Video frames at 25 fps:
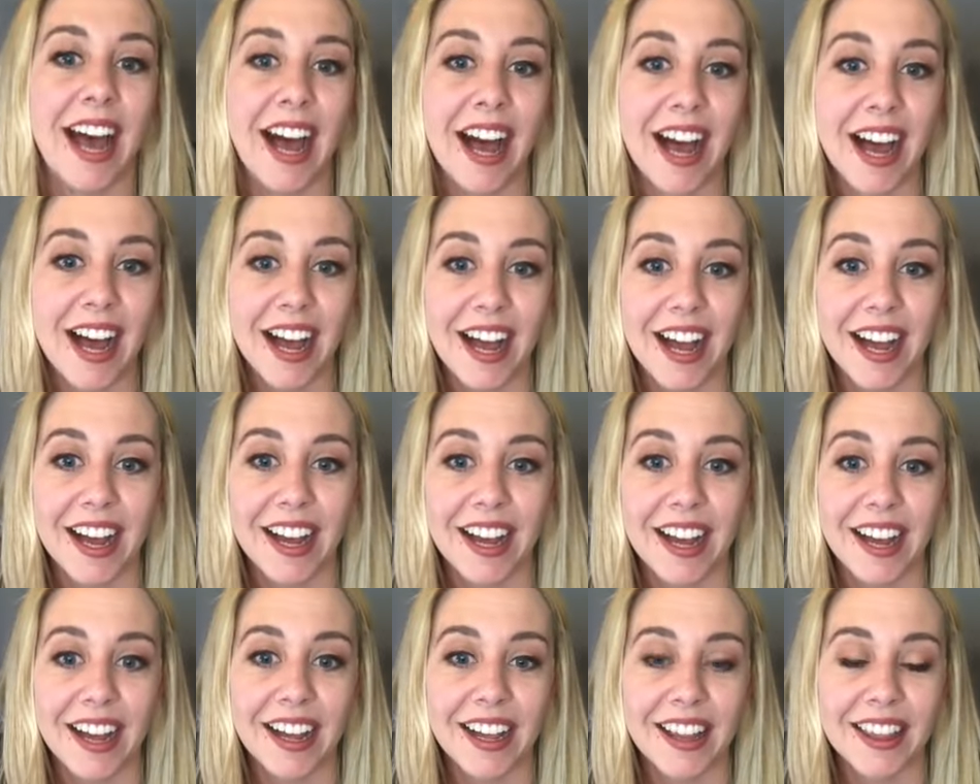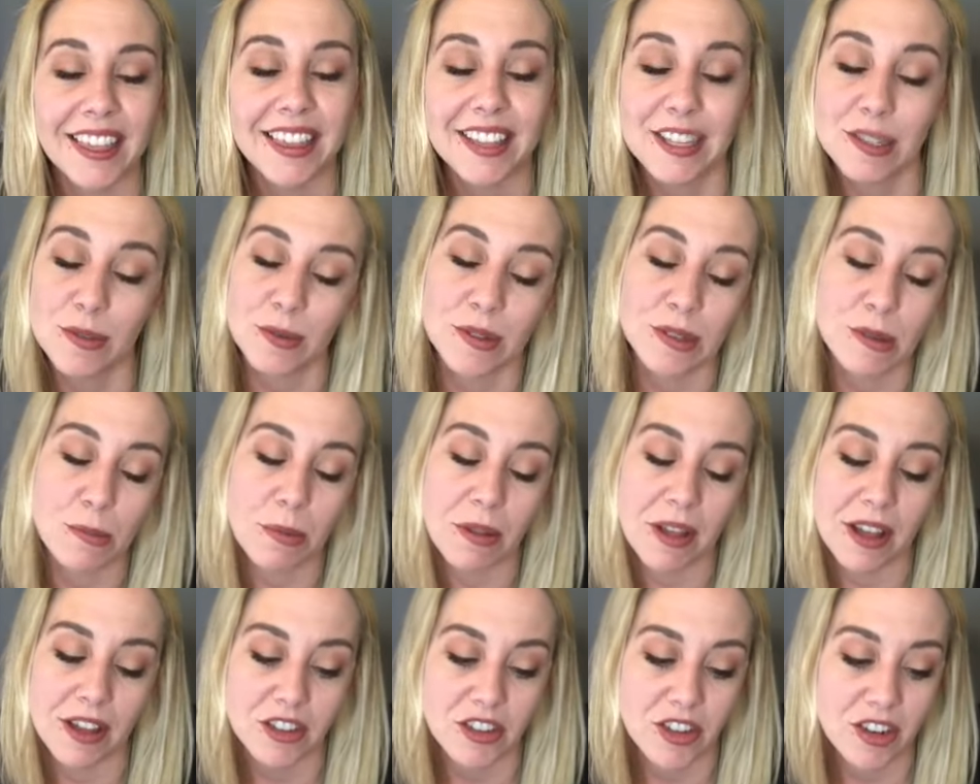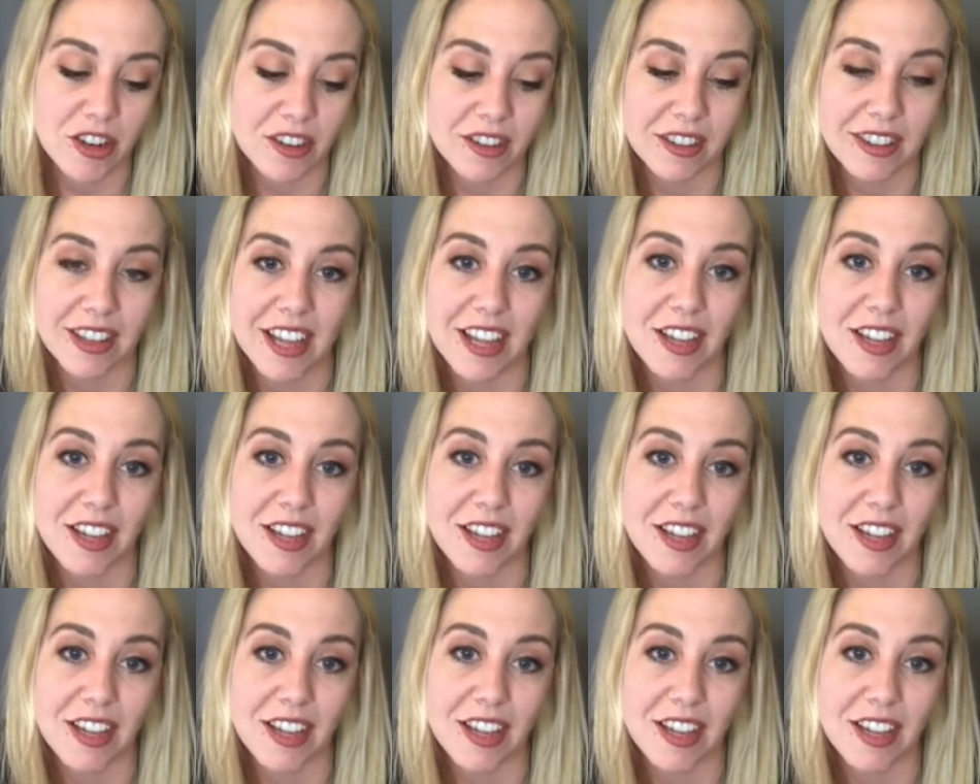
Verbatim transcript: uh, this was a pleasure.